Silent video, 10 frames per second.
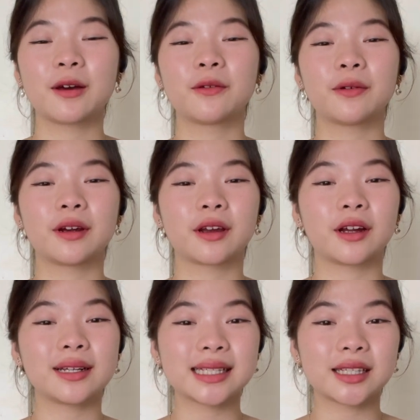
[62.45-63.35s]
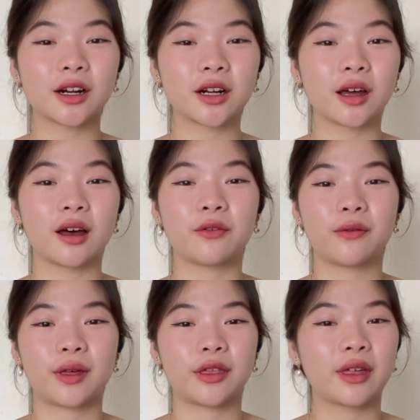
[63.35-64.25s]
We're gonna start off
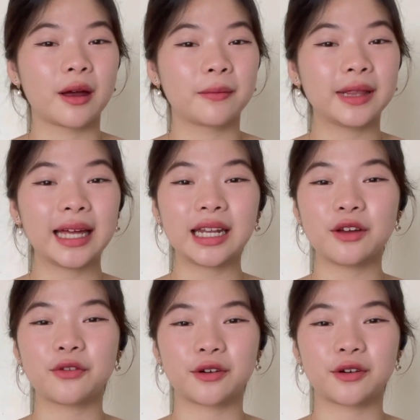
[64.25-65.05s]
with planning for